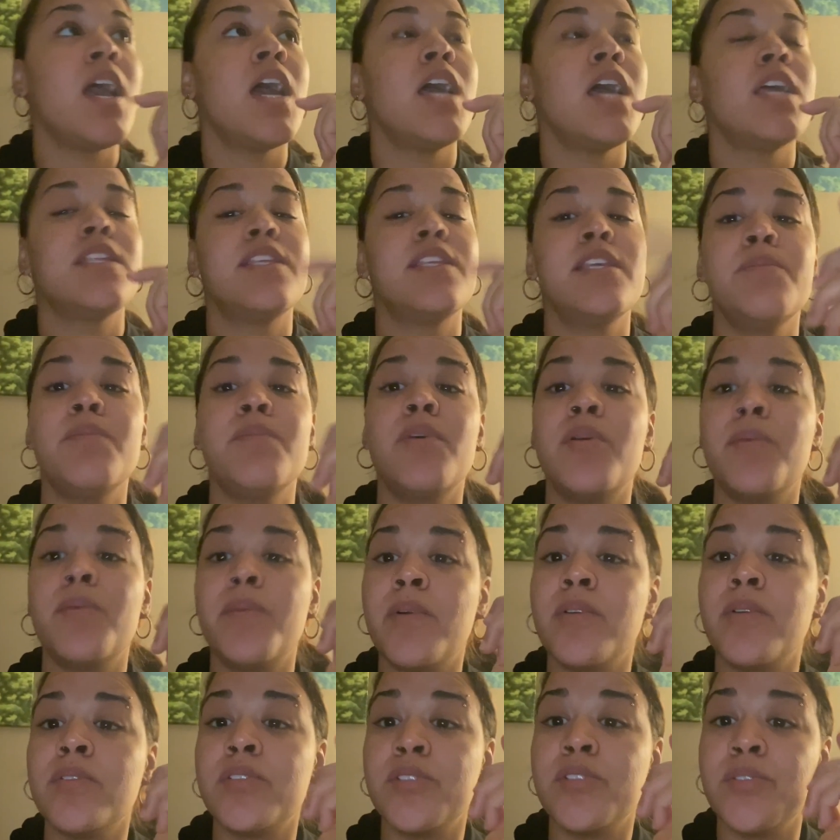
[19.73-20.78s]

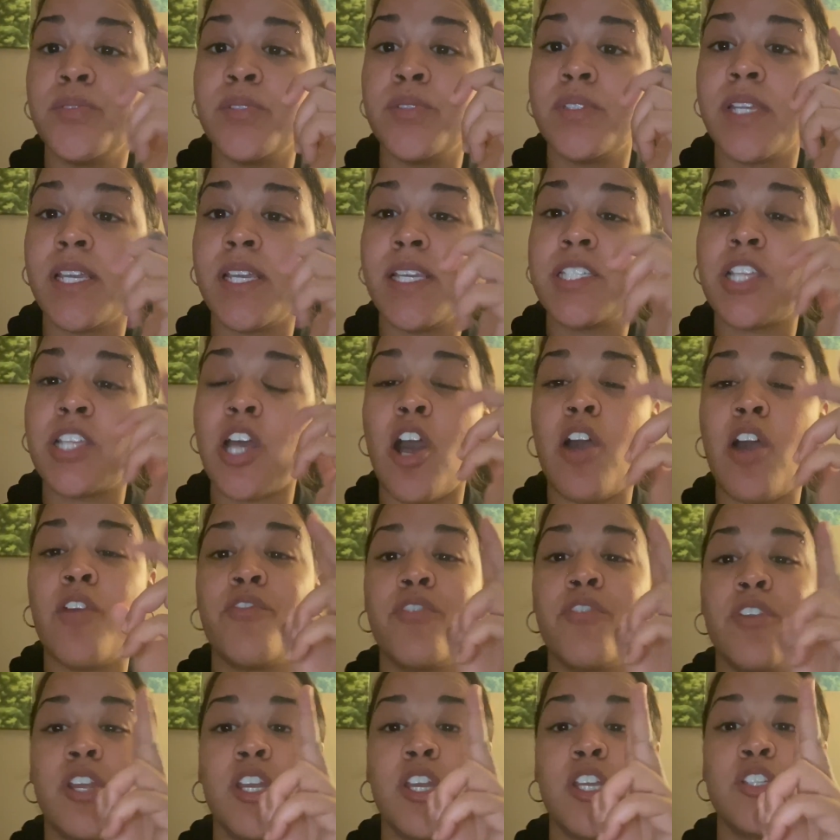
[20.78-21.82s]
T-Mobile Tuesdays
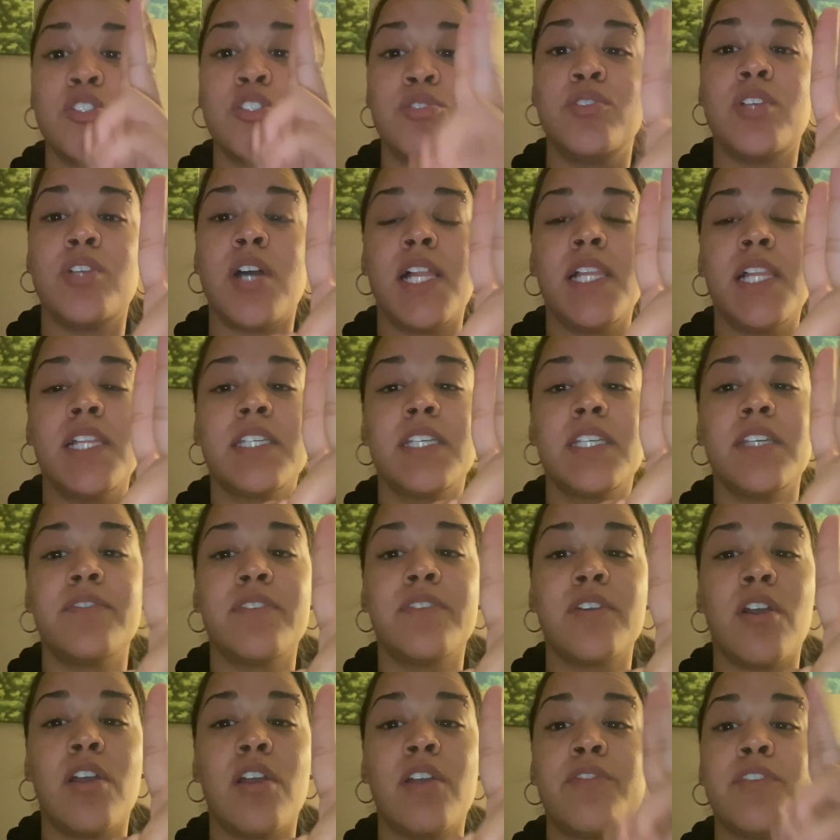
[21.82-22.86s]
offering a $2 gift
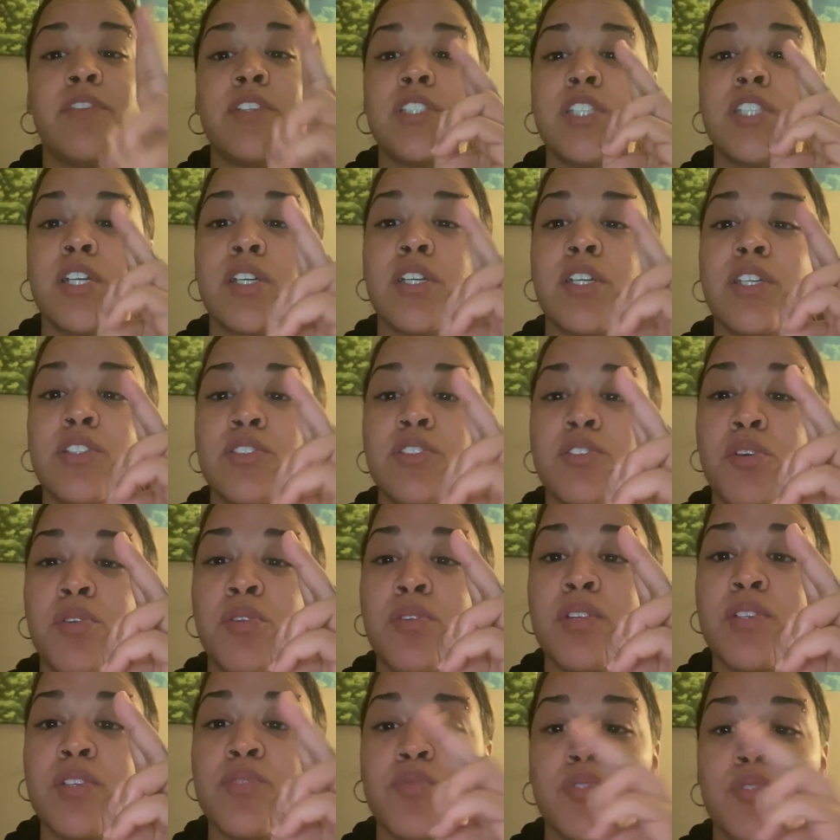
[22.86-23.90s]
card for Dunkin'
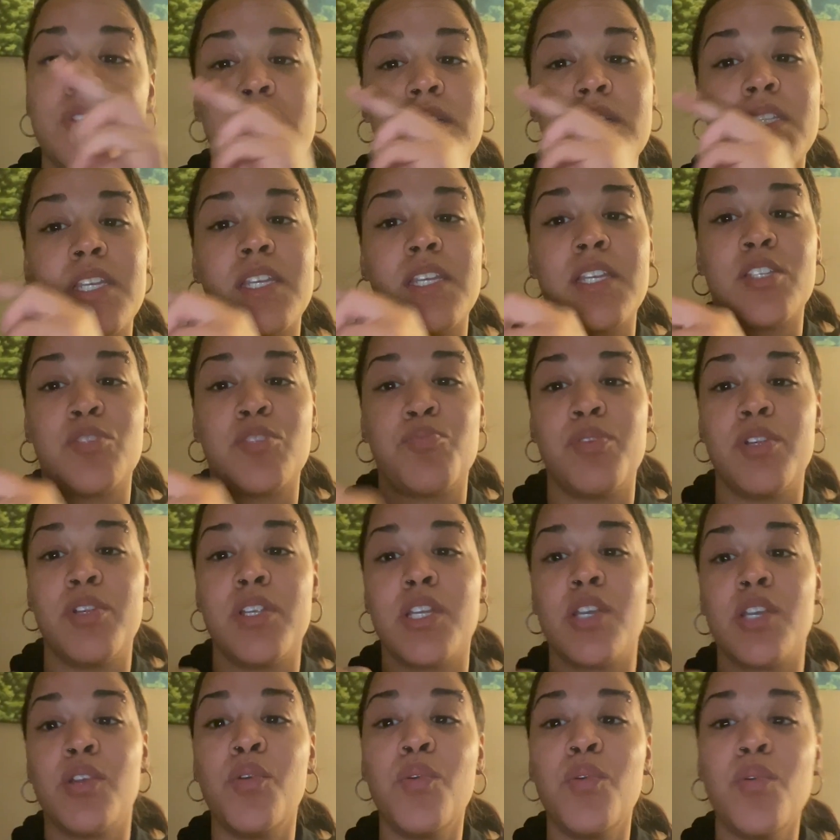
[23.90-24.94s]
Donuts, which I think is
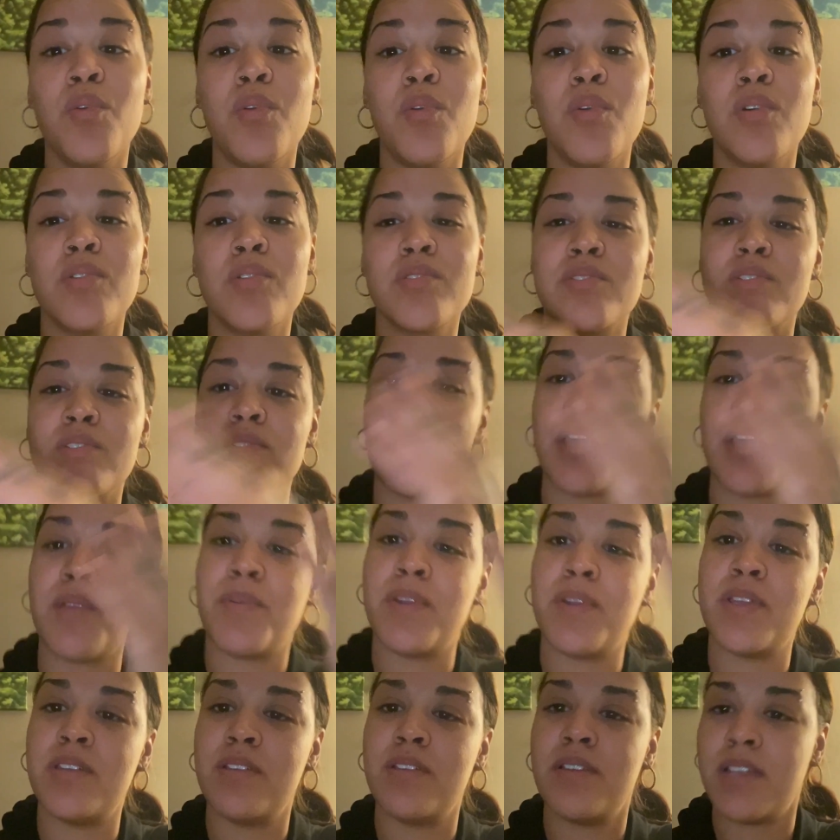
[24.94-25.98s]
pretty cool. So that
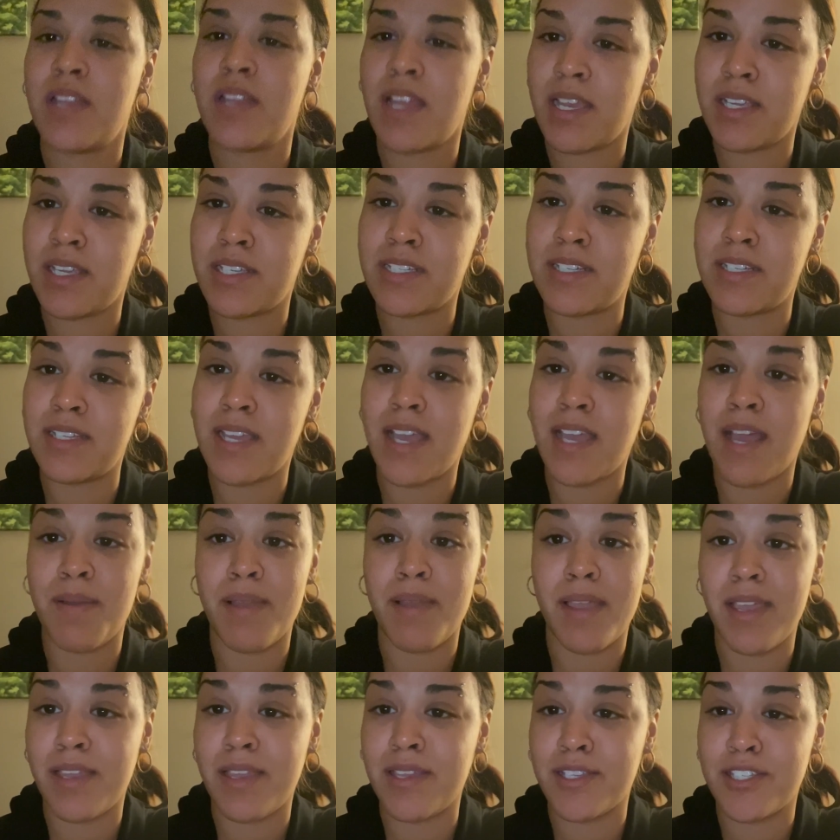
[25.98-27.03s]
way you can actually
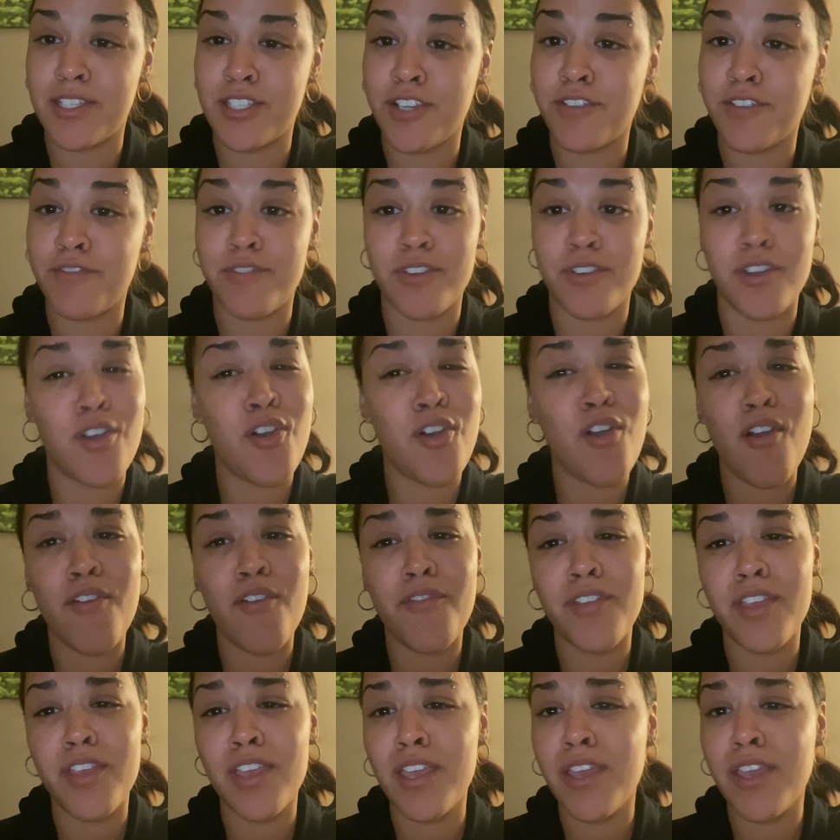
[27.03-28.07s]
get yourself a
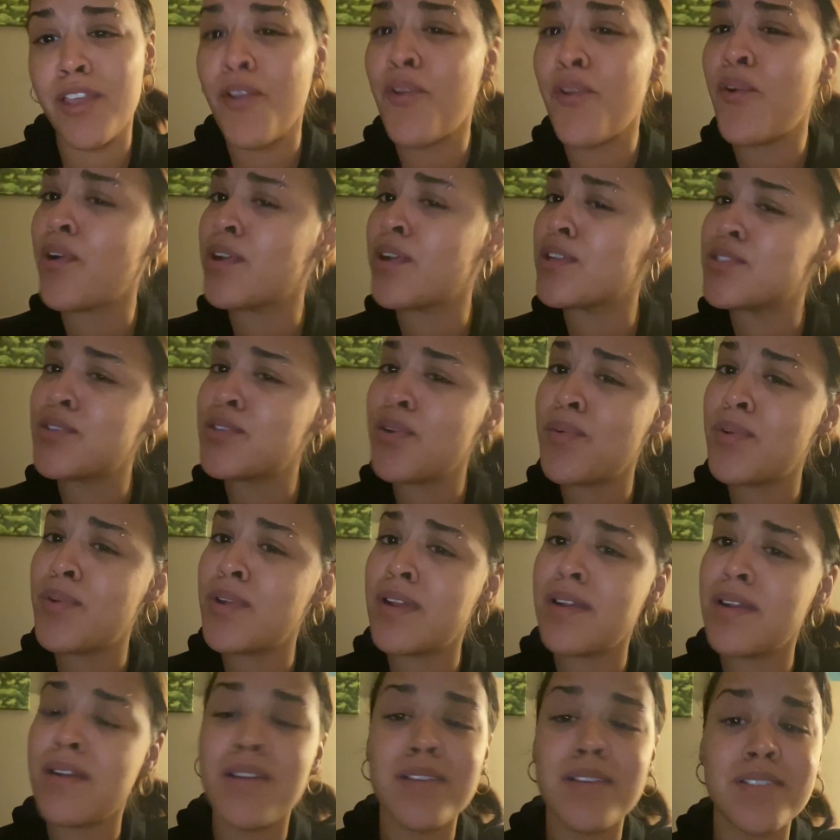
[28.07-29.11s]
coffee or a
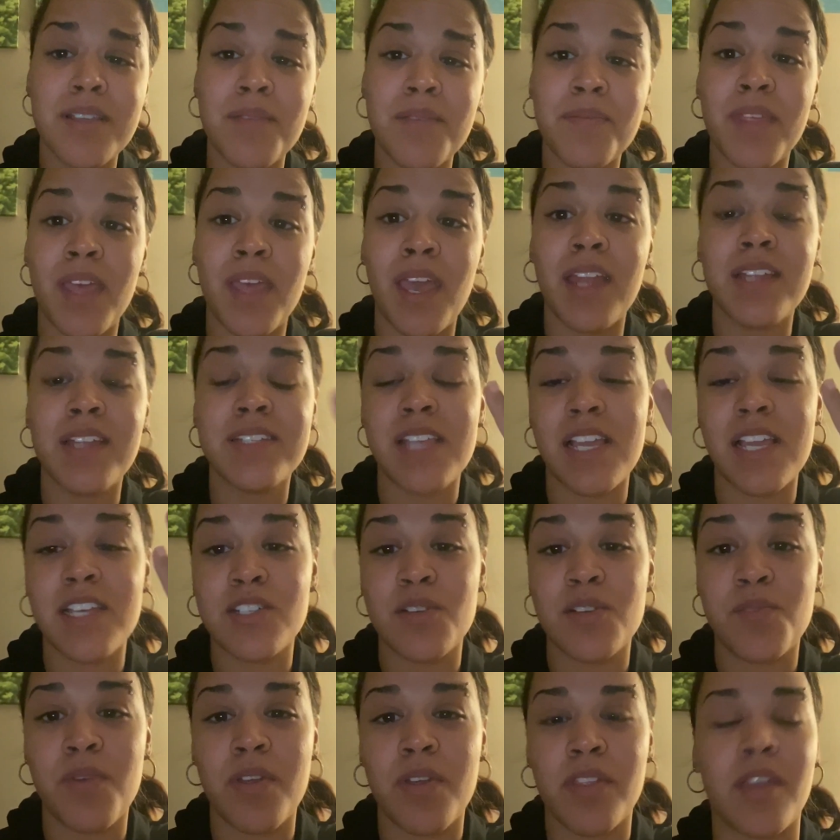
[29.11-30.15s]
donut or something, and it's
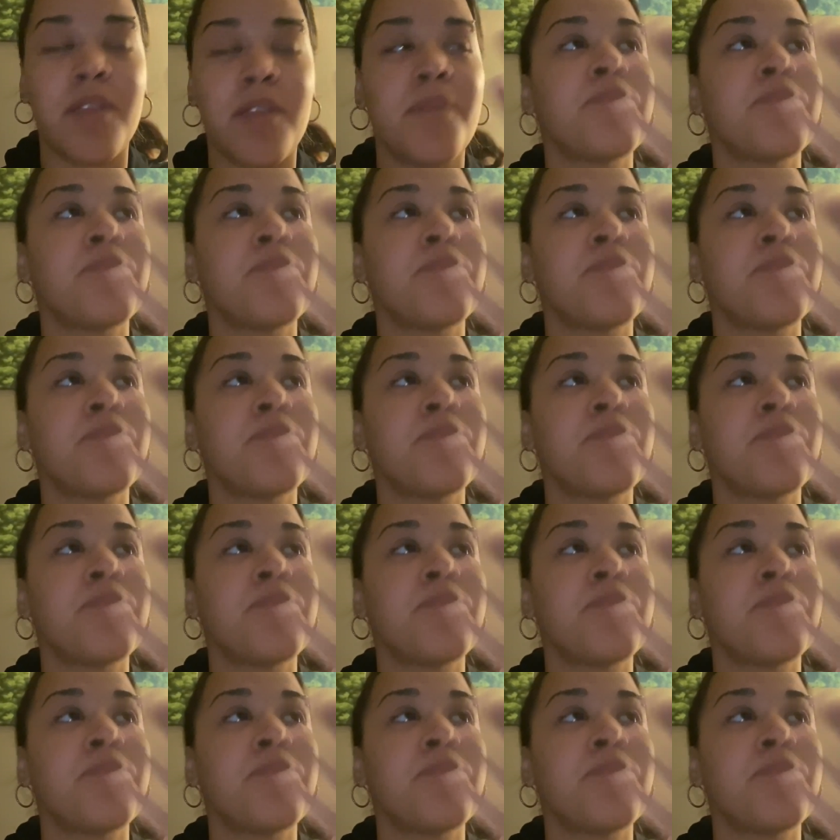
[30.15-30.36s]
actually worth it